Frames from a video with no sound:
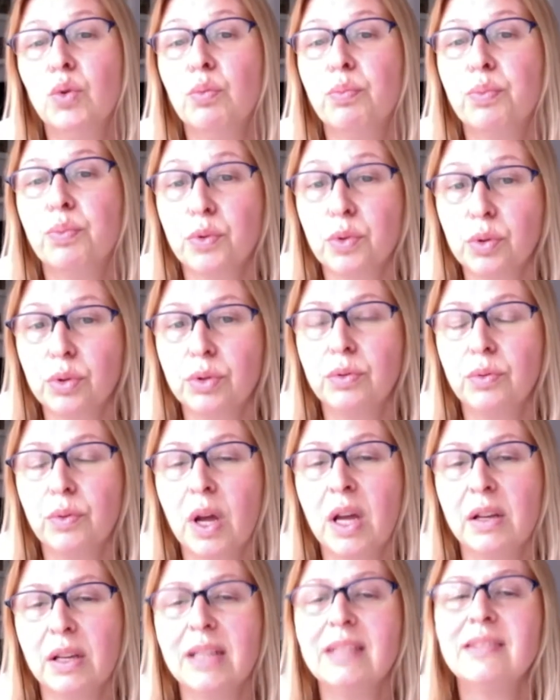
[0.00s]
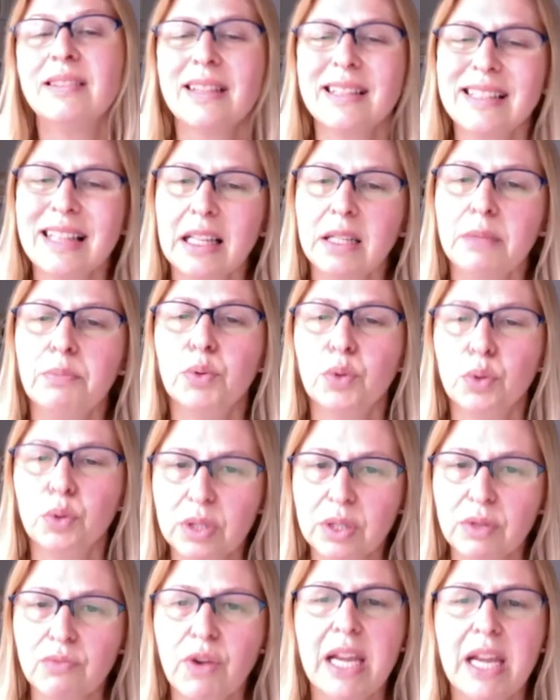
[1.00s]

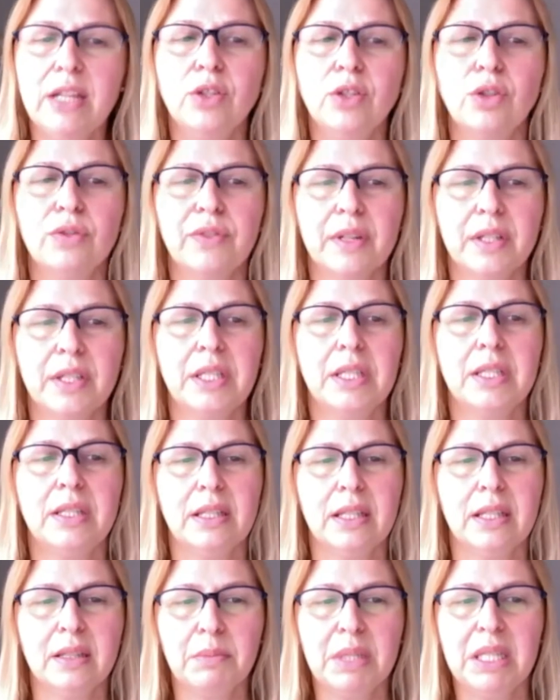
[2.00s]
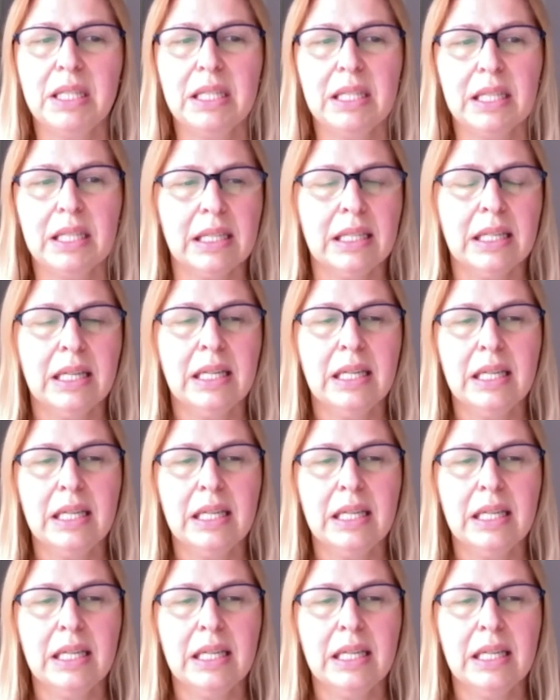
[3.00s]
broader range of artistic media,